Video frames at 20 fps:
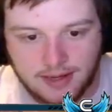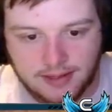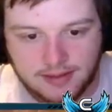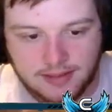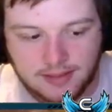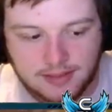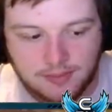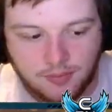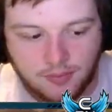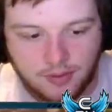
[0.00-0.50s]
At
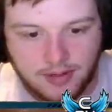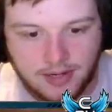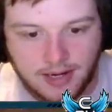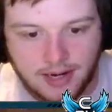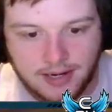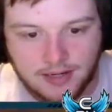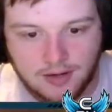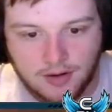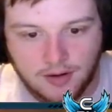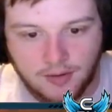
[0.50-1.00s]
this point,
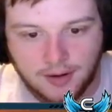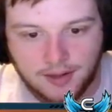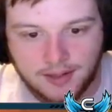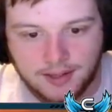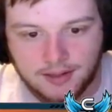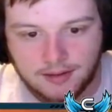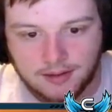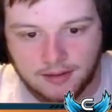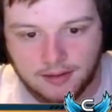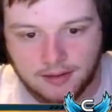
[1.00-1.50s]
I know I
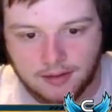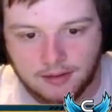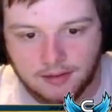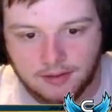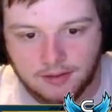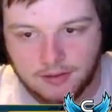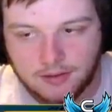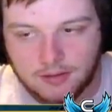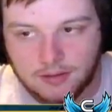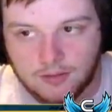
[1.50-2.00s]
need
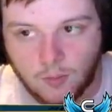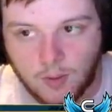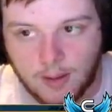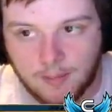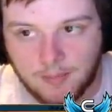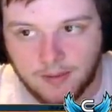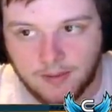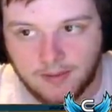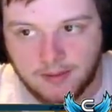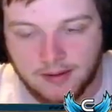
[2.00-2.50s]
to
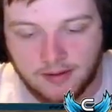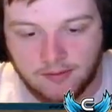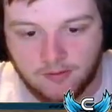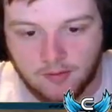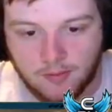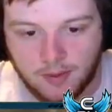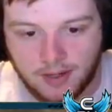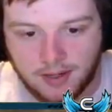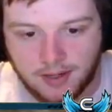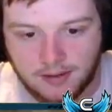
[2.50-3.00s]
wipe out
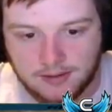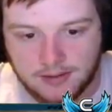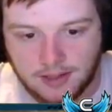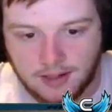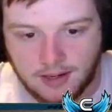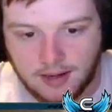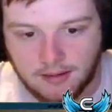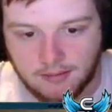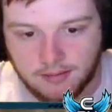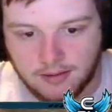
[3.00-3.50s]
everybody else in
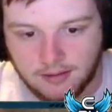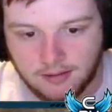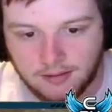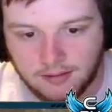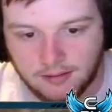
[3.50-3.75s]
the lobby.